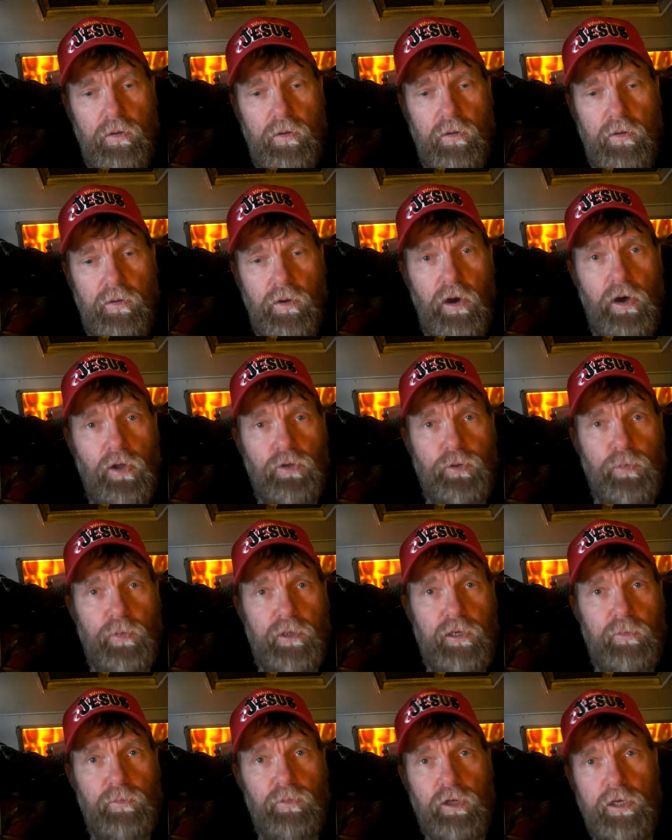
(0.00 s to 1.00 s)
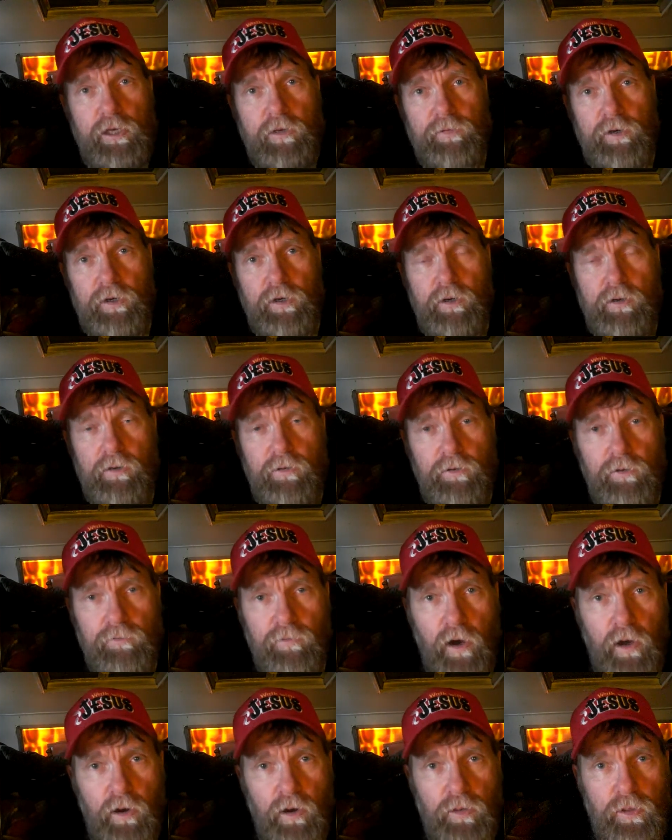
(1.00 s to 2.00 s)
called to be a believer, to
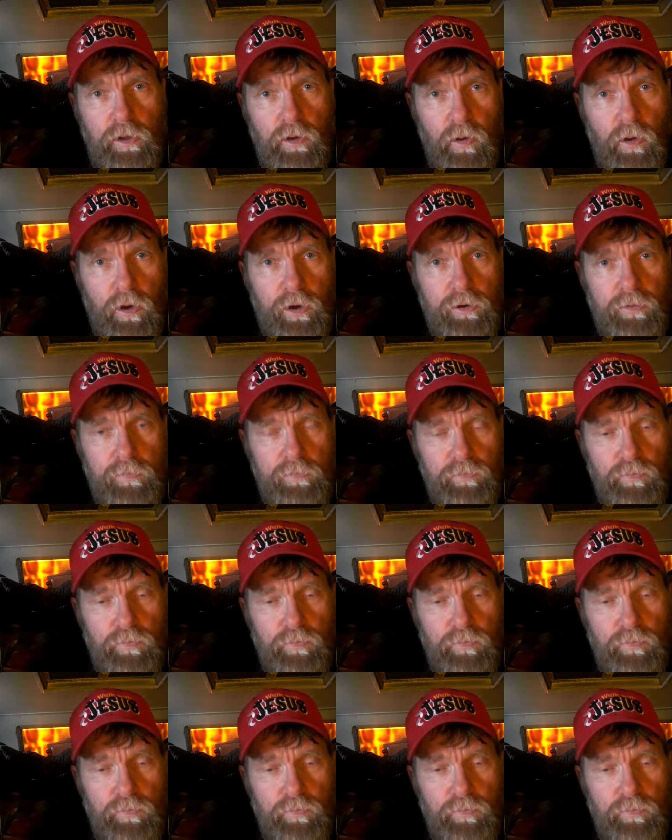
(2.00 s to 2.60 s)
follow the Lord,